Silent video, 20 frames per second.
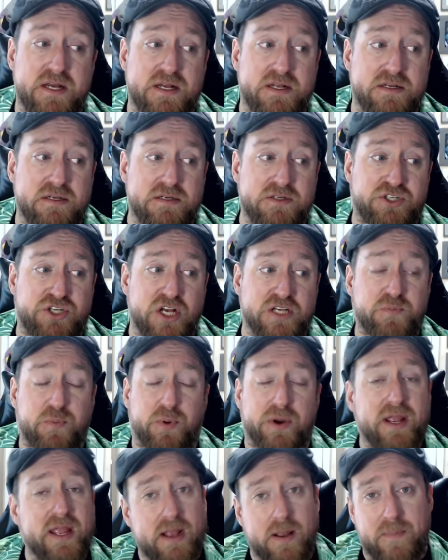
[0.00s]
Just
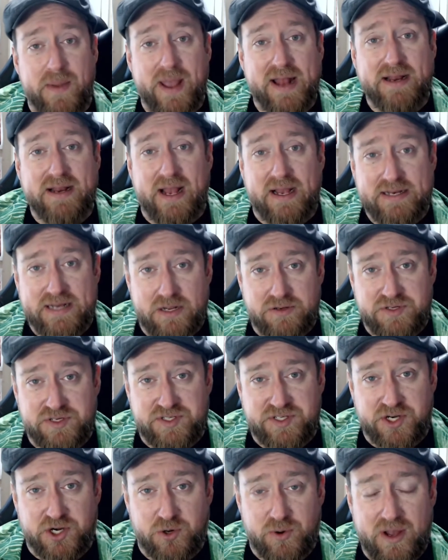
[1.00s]
bringing a bad guy down to
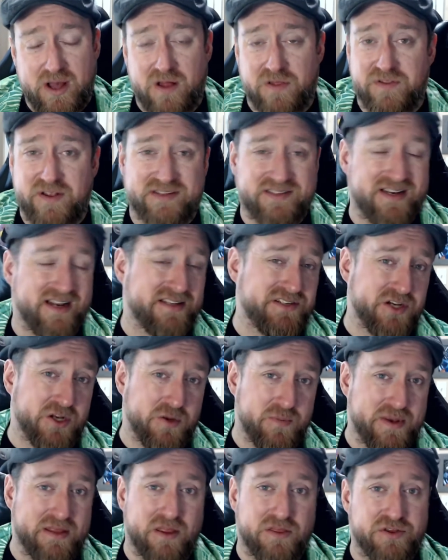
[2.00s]
0 health doesn't necessarily
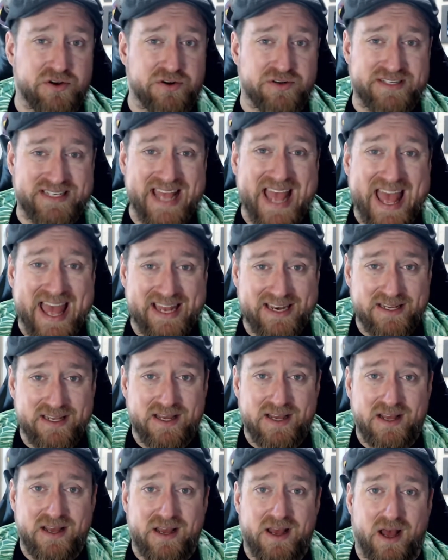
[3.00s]
mean that they're dead.
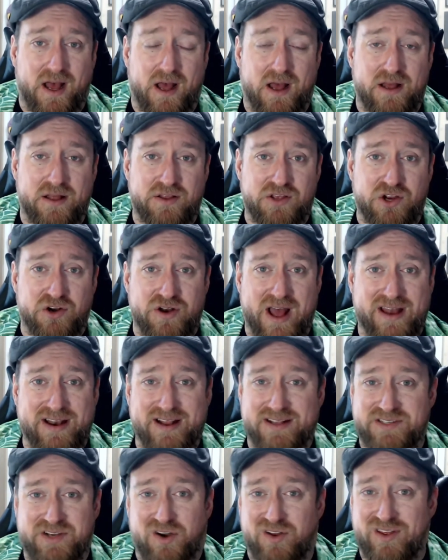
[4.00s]
You're not
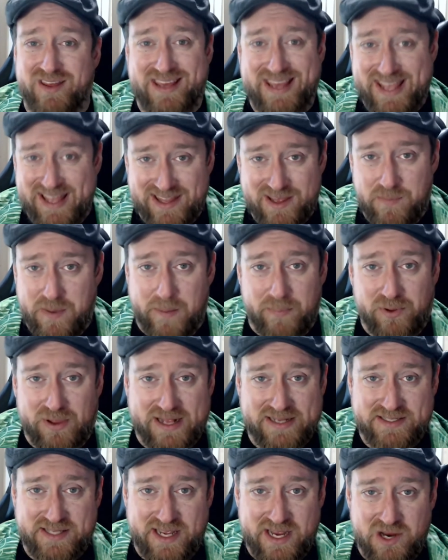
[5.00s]
necessarily killing people
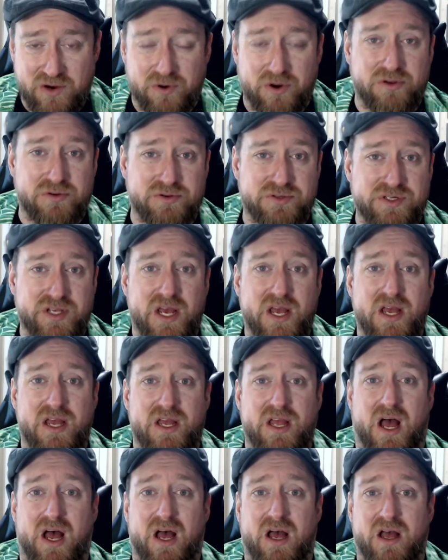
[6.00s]
as the heroes.
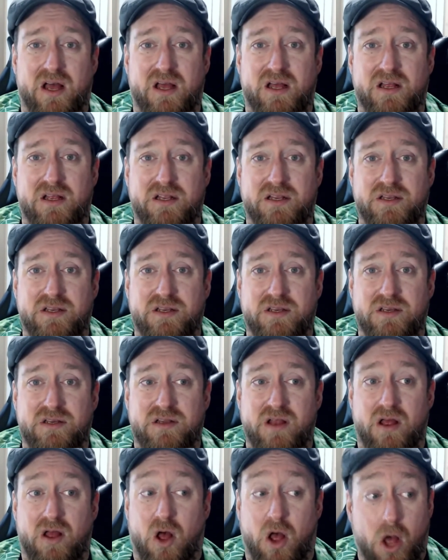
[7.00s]

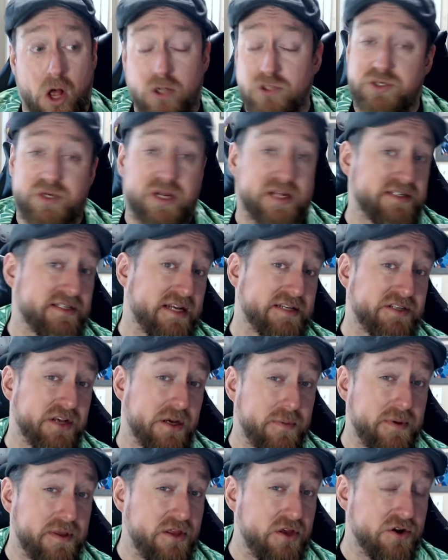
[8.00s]
Also doesn't necessarily
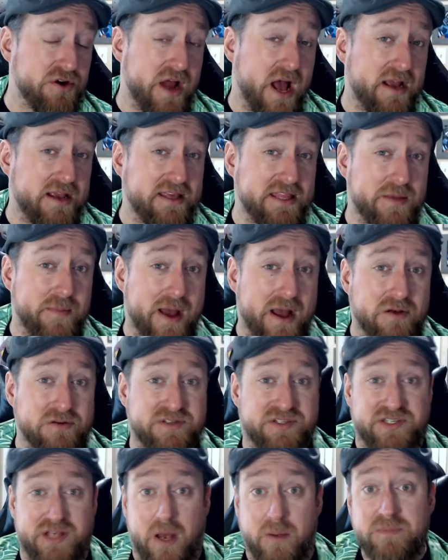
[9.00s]
mean that you're knocking them out.
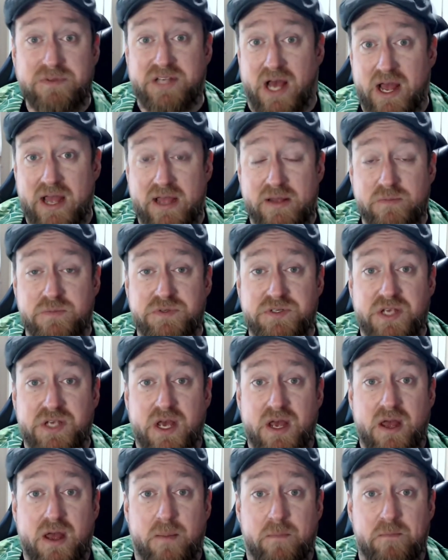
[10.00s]
Sometimes
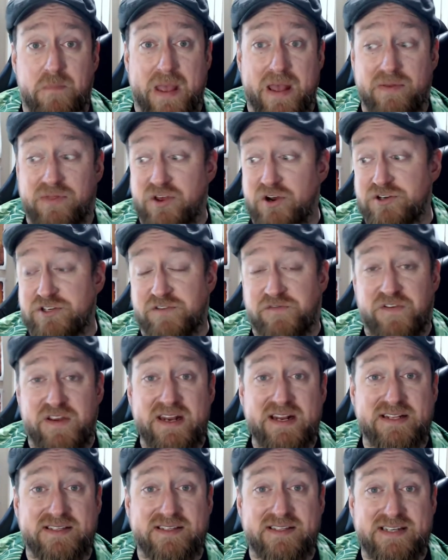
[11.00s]
their
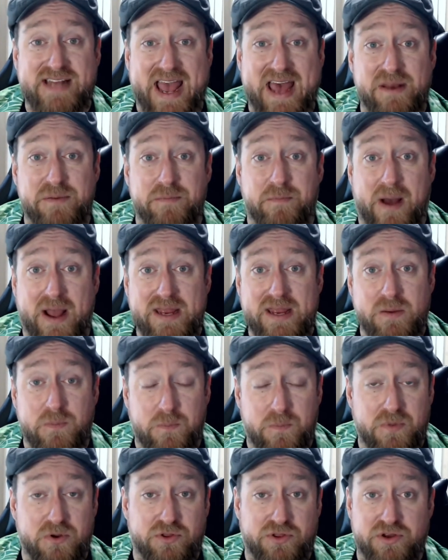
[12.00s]
defeated stat
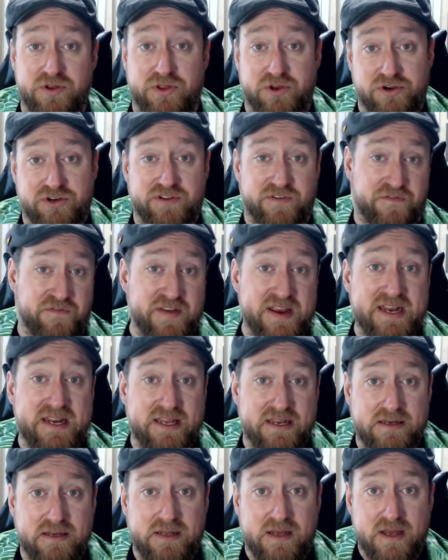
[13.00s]
their
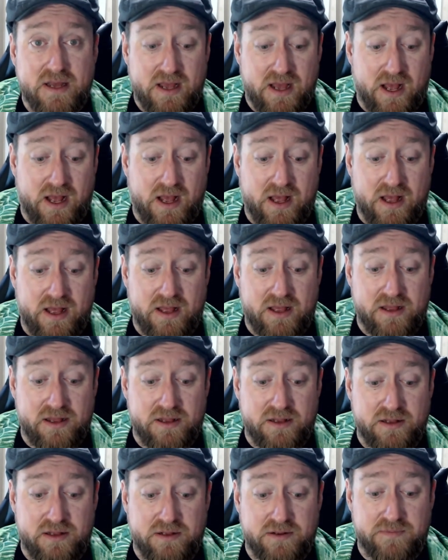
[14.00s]
defeated
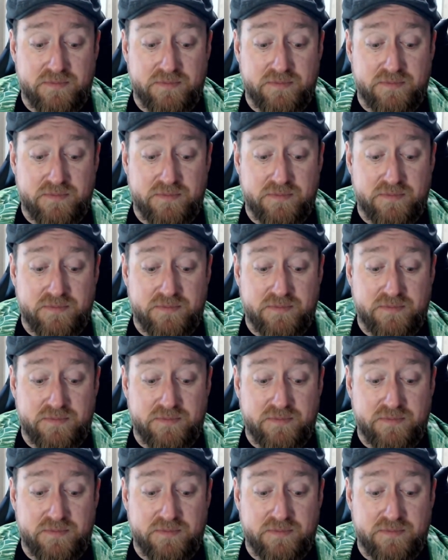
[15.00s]
their